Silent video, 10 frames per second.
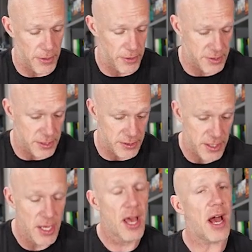Seals.
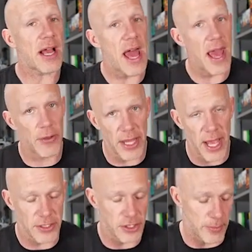A guy only
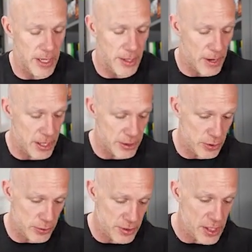has so many Demonic
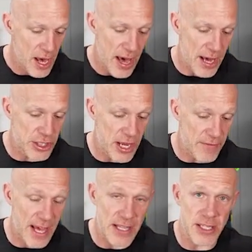Tutors. I actually have
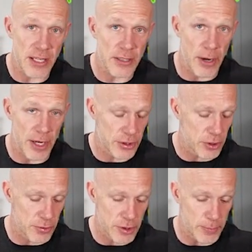18 Demonic
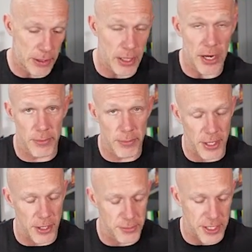Tutors, but a lot of them are
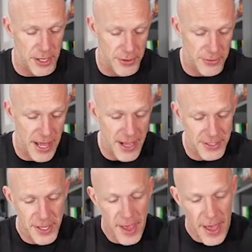used in other
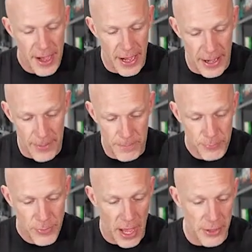decks. I
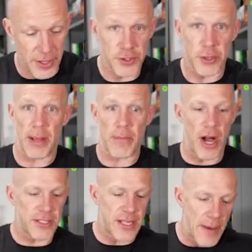only have so many
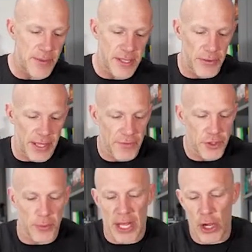Mox Diamonds. I only have
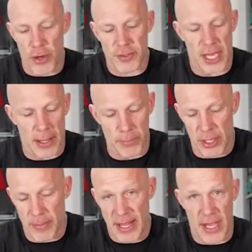so many cards I can put
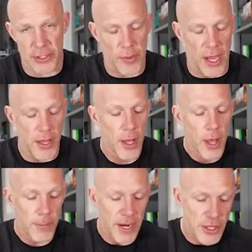in my decks, right?
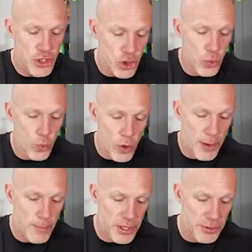But I do want to
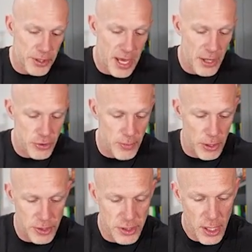build a
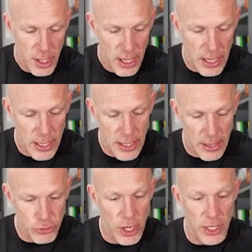Ketramose, and I'm
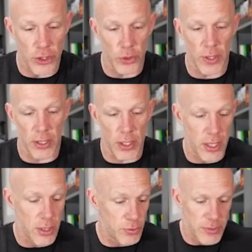trying to do it
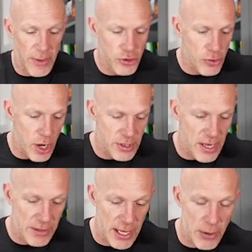with some extra cards I
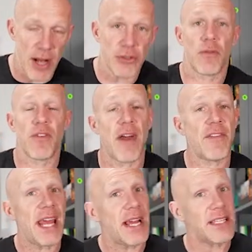have laying around. So if you have
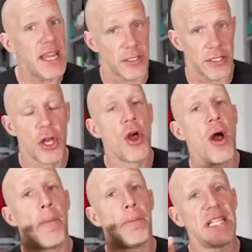any ideas,
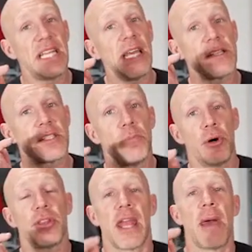please
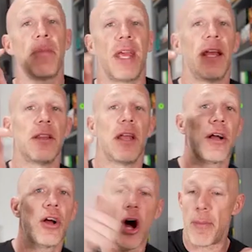put them in the
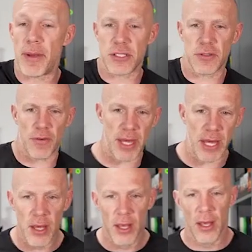comments for
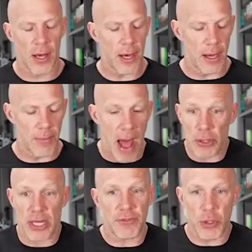me. I would
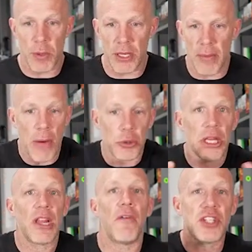love to read them. I would
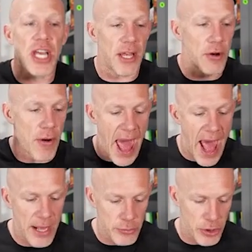love to
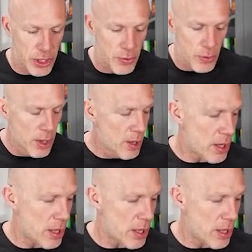interact with you. The